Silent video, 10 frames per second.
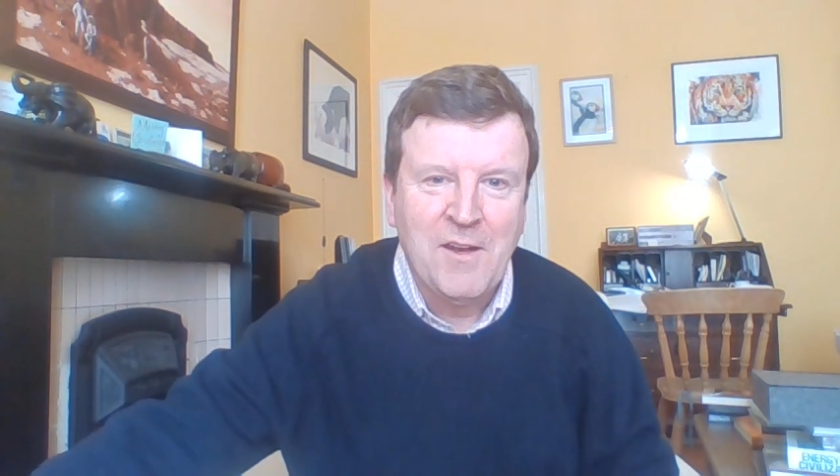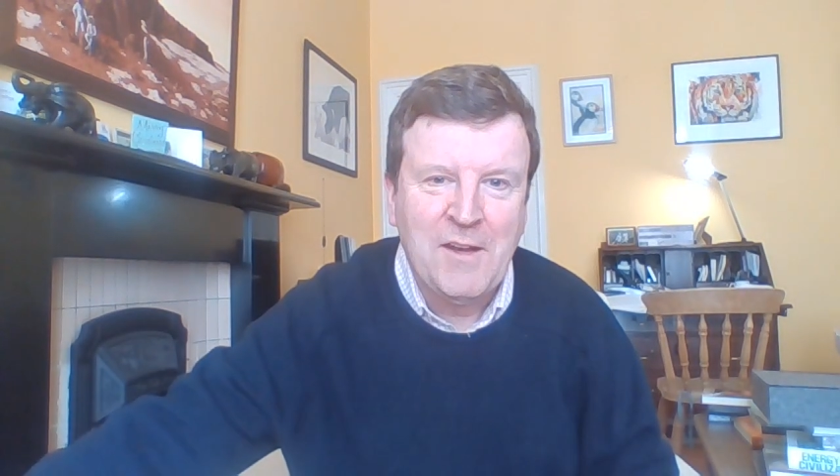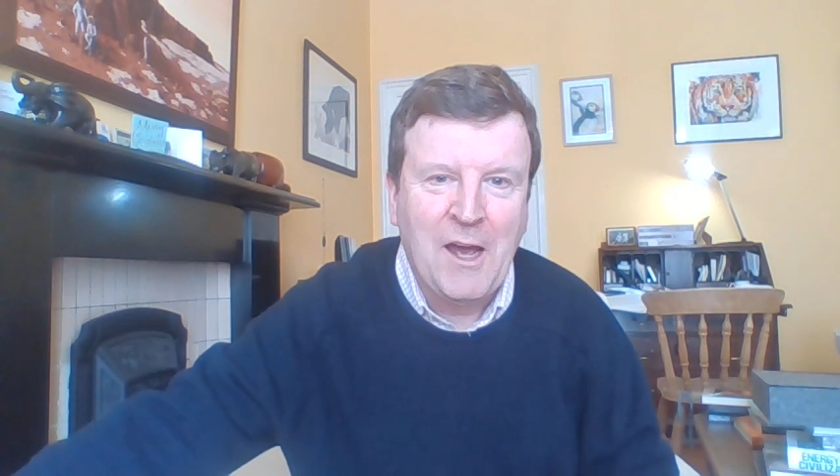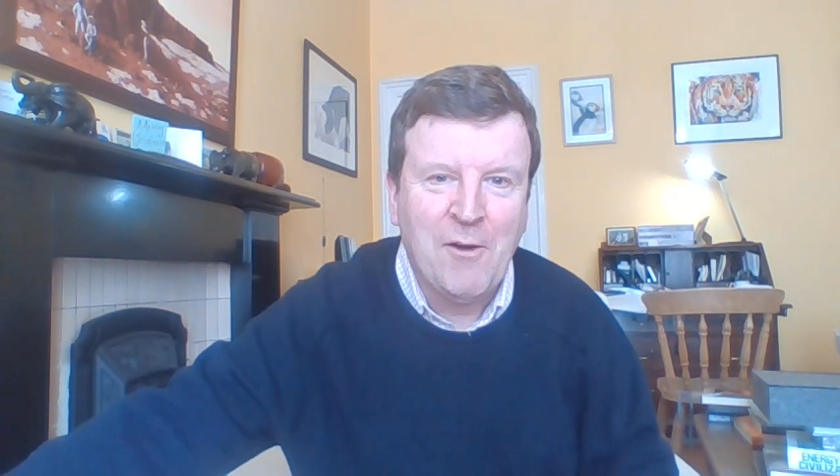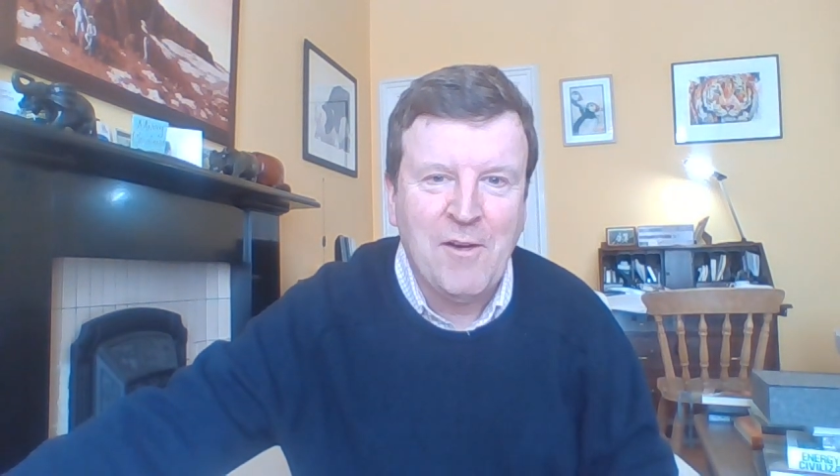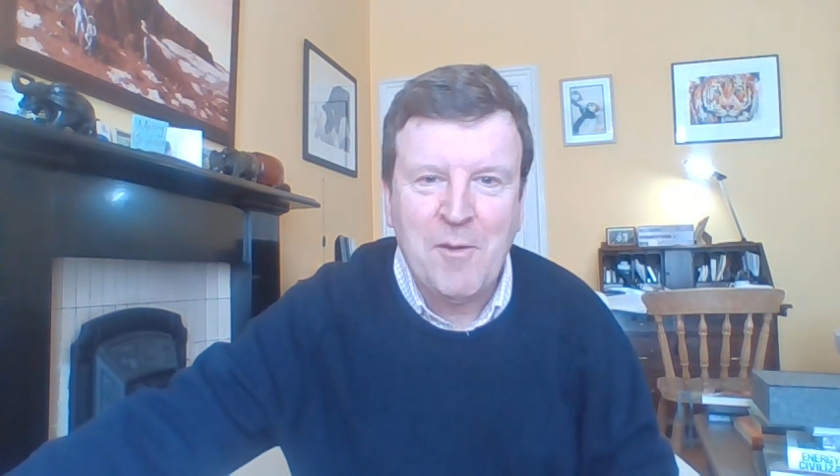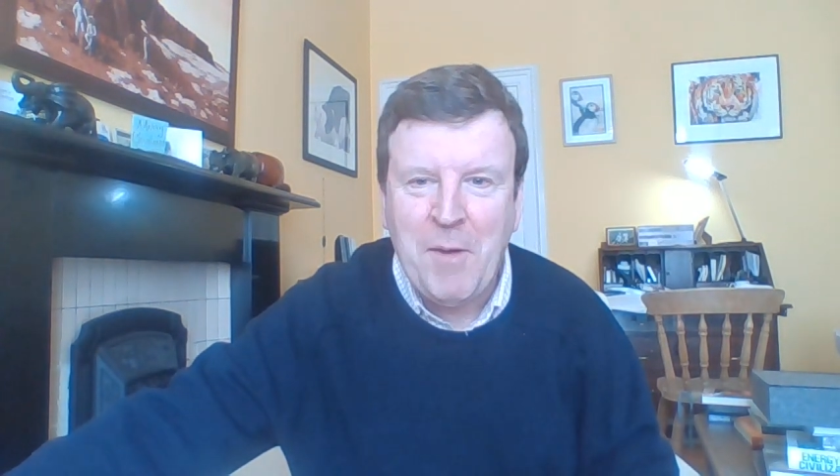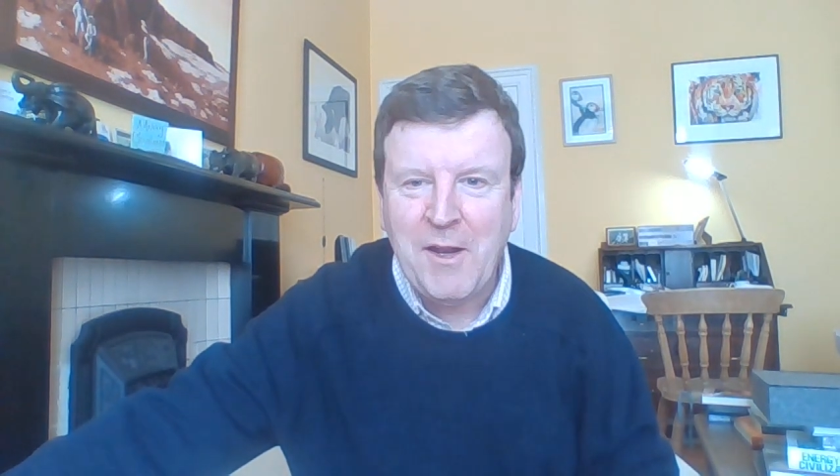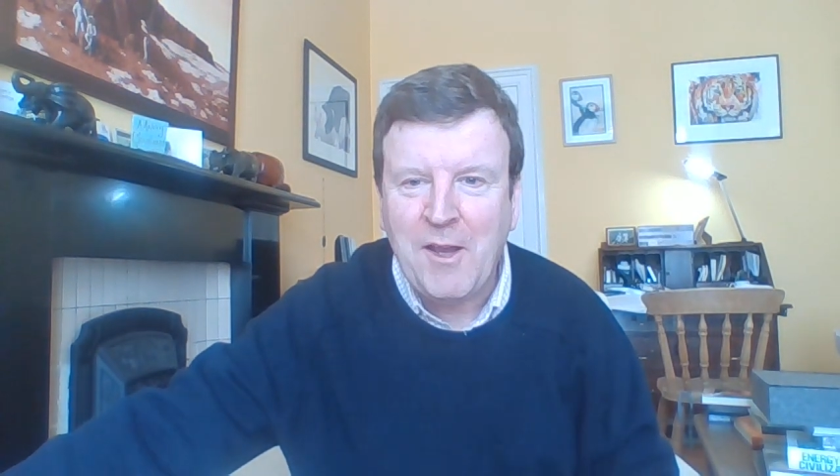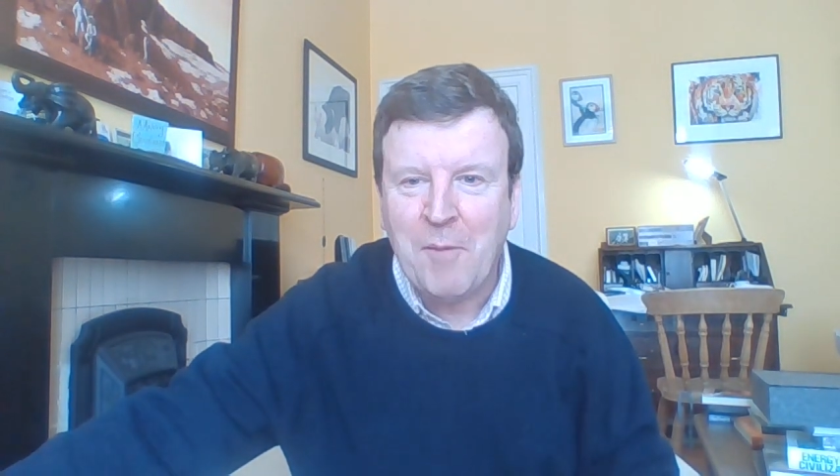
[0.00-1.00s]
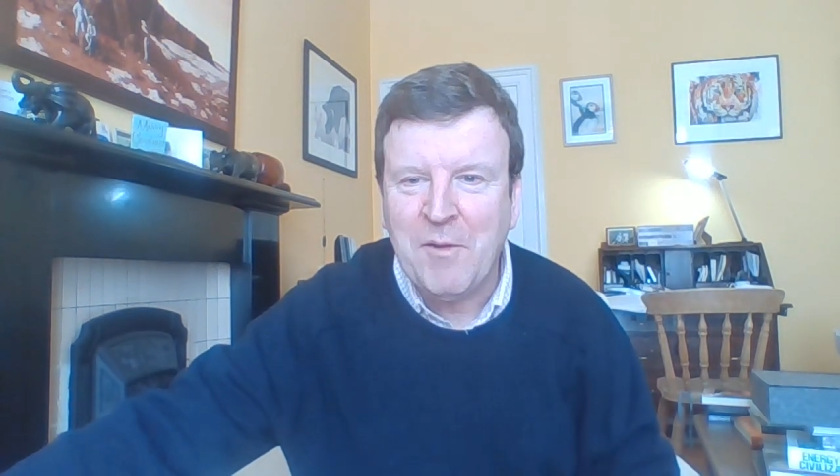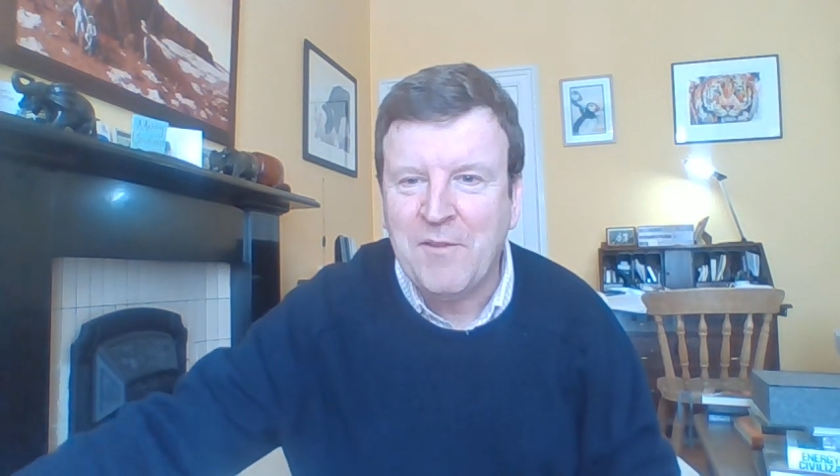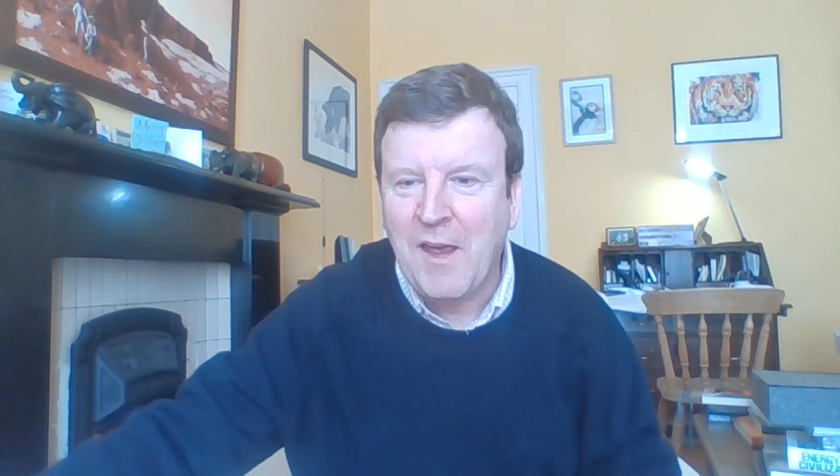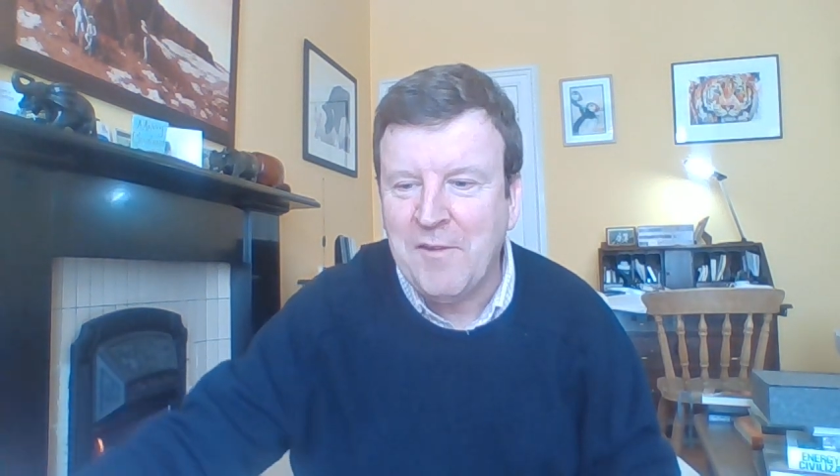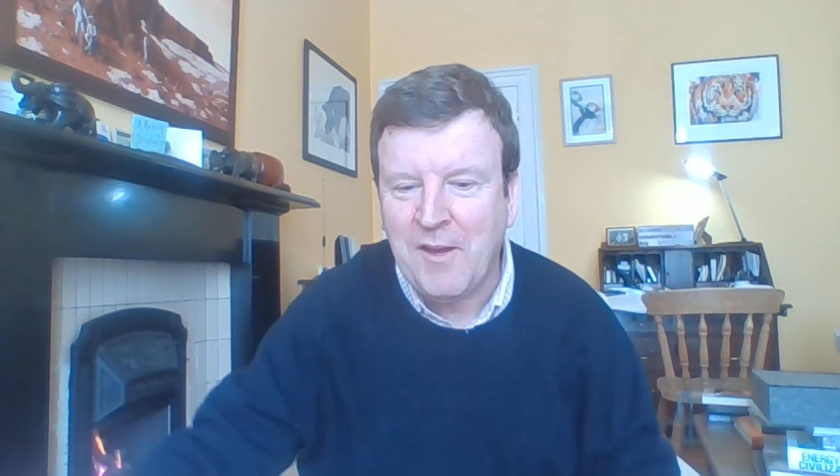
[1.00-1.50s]
Now, about a couple of
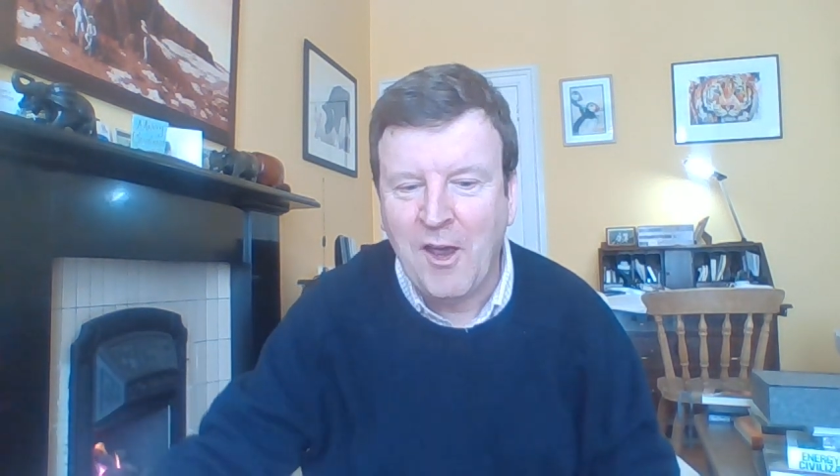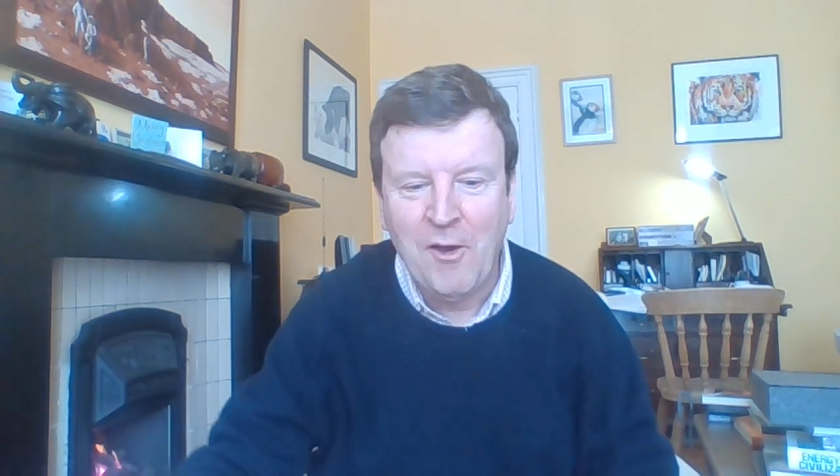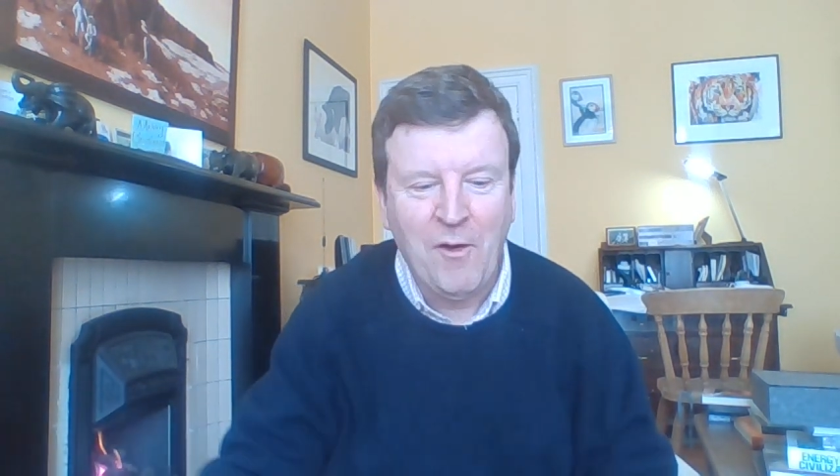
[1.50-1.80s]
days ago,